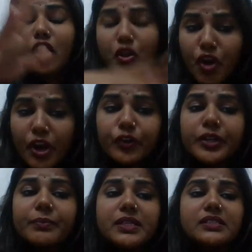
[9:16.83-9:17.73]
you are
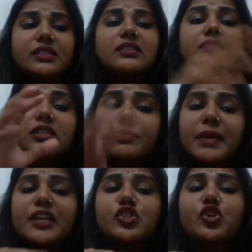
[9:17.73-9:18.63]
doing business, just
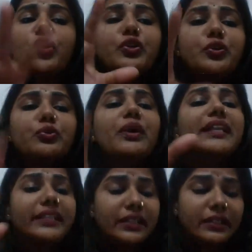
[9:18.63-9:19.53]
make sure you do
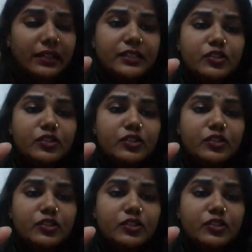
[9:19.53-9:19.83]
ethically.